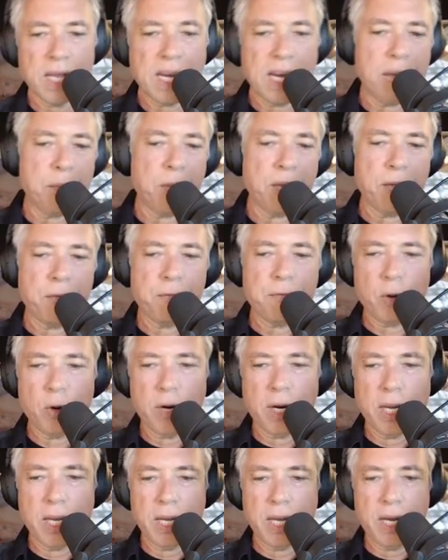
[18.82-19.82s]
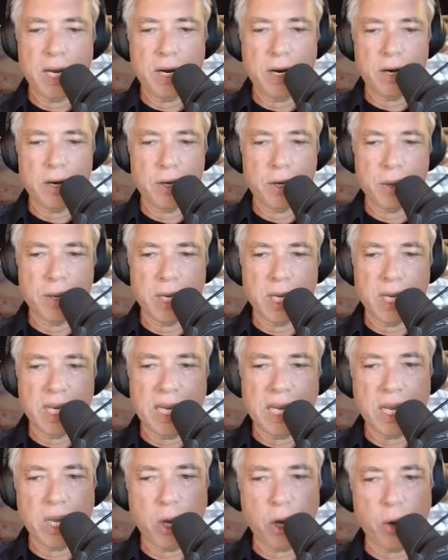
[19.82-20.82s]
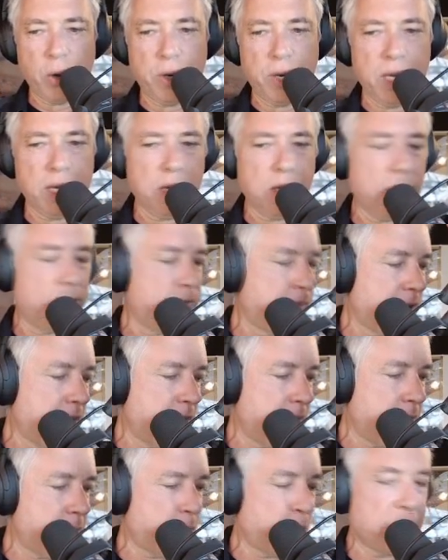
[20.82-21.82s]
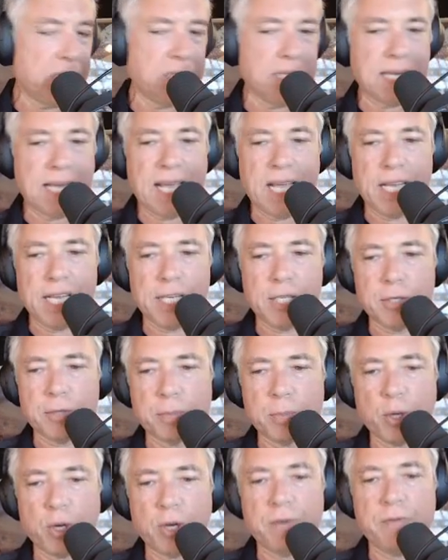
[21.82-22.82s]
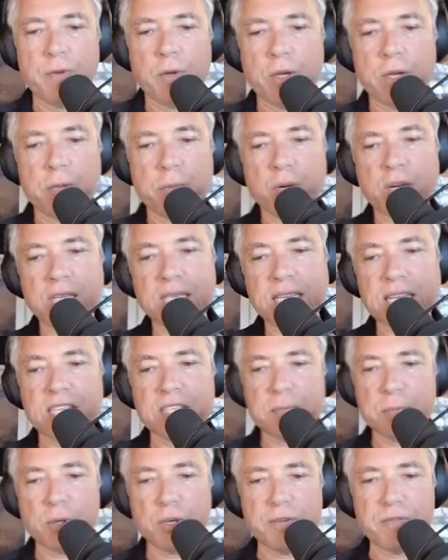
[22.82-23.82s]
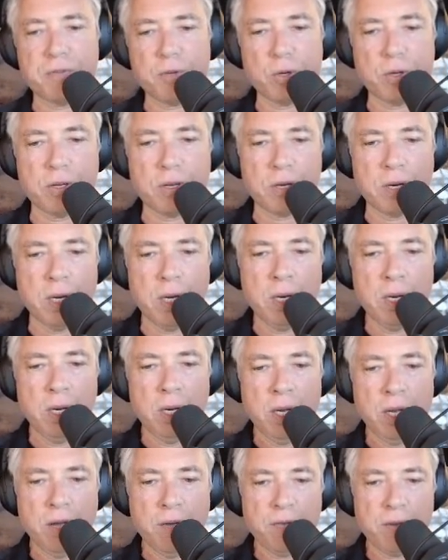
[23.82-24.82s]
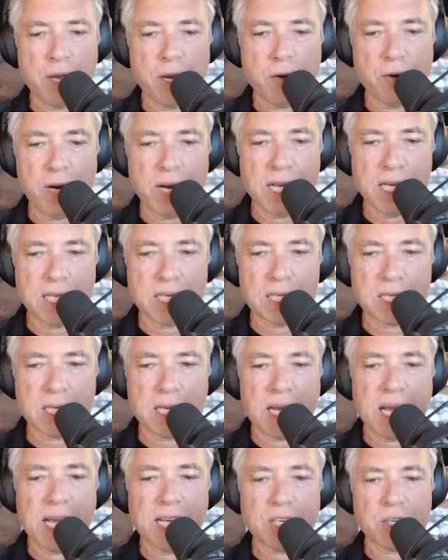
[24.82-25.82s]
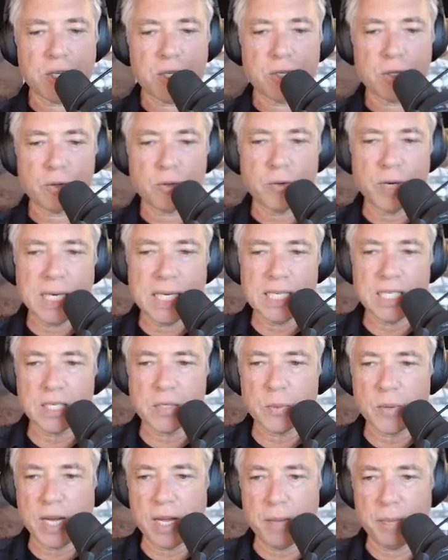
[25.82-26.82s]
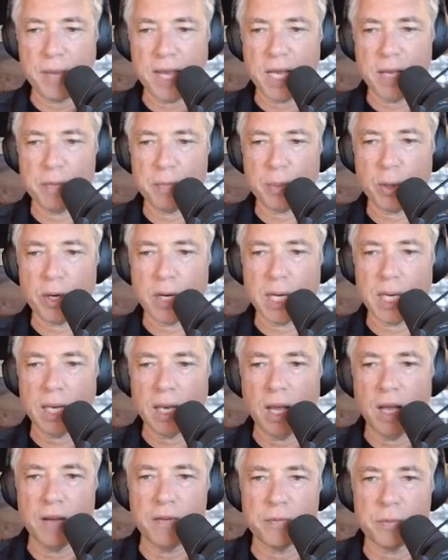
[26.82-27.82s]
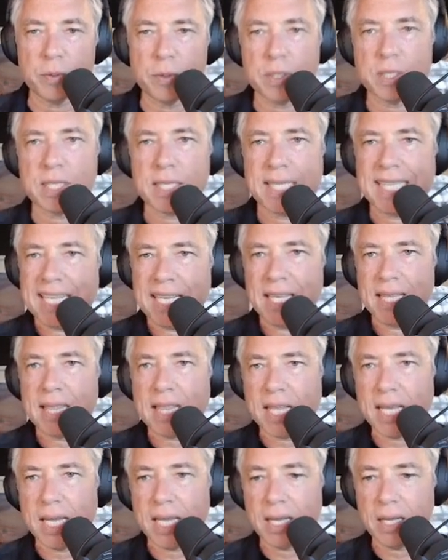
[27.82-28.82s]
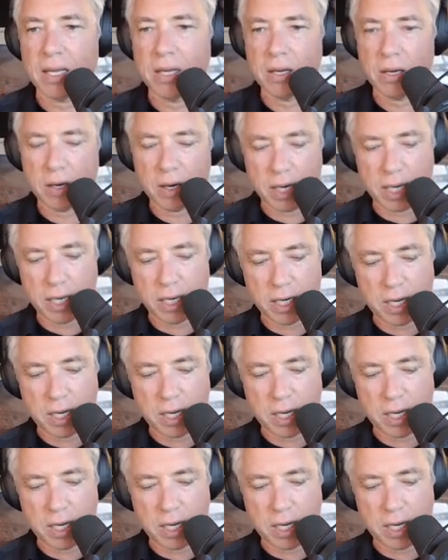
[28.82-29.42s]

I'm A40 here doing a decoding of Bronze Age Pervert. Bronze Age Pervert venerates ancient Greece, where man-boy love was the thing, right?